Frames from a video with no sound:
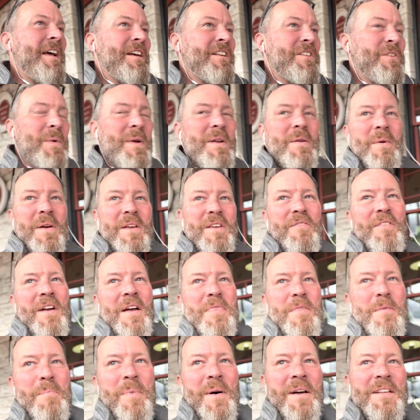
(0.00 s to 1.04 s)
So anyway, you've
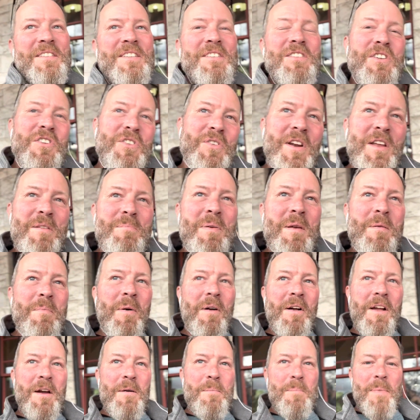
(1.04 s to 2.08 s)
got the bus and the train
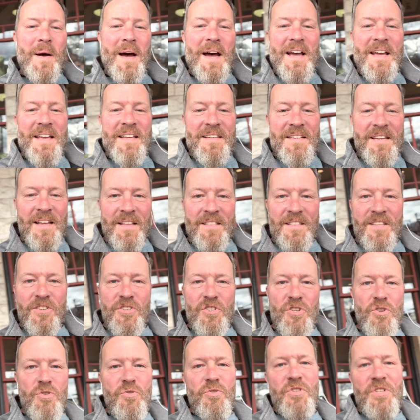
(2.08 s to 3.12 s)
people combined at
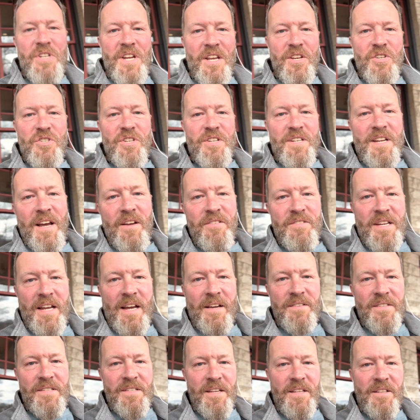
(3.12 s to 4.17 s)
this new station
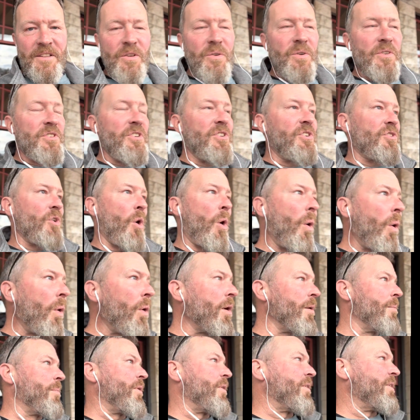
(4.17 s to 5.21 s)
downtown St. Louis, and it's
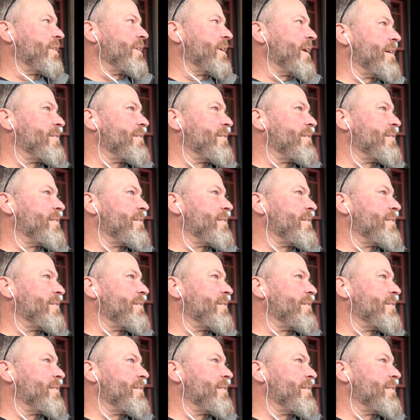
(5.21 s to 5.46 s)
horrible.